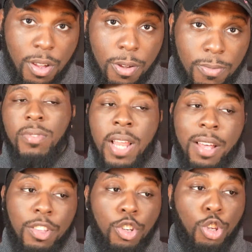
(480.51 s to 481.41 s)
don't.
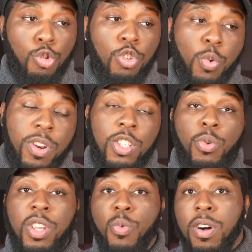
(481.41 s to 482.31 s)
Now, the new
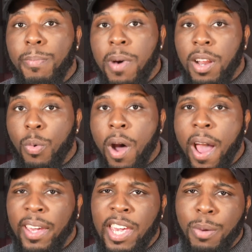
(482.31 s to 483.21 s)
2021 Model
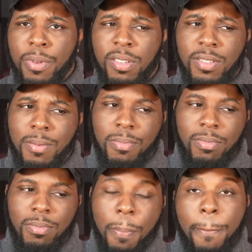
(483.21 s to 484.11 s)
Y came with
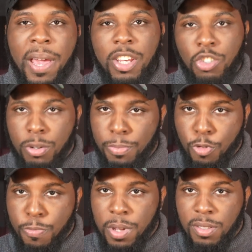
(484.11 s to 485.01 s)
some major
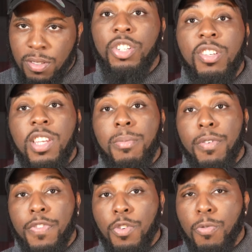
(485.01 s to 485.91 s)
improvements. Just to name a
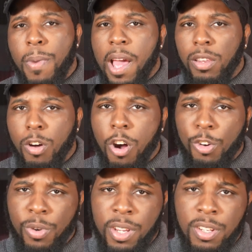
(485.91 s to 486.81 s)
few, my
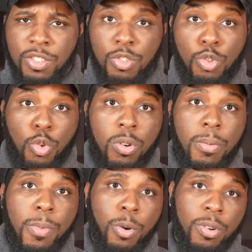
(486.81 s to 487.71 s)
long-range
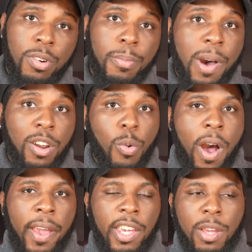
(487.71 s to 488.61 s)
dual-motor Model
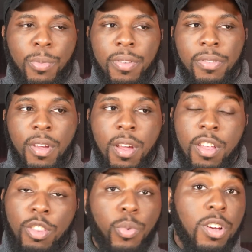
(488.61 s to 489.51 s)
Y came with
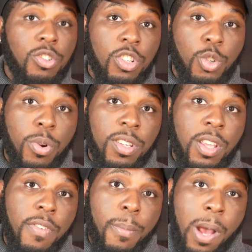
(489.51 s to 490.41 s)

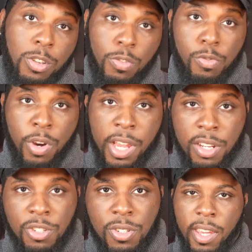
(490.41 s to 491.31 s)
327 miles of
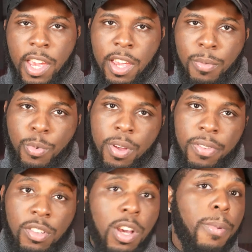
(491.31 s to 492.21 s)
range. It came with
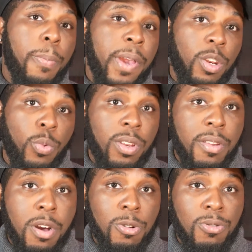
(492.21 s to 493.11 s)
double pane
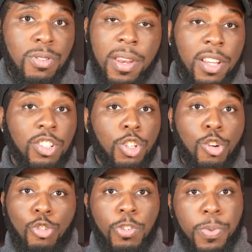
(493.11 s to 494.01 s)
windows, an
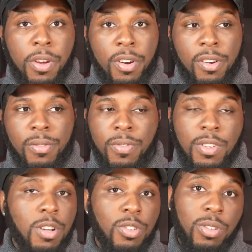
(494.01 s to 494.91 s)
external speaker,
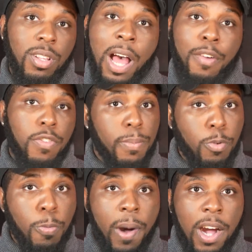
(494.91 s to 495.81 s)
to allow for
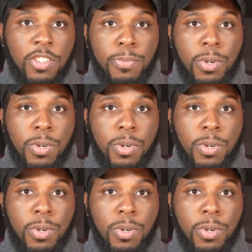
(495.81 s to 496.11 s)
boombox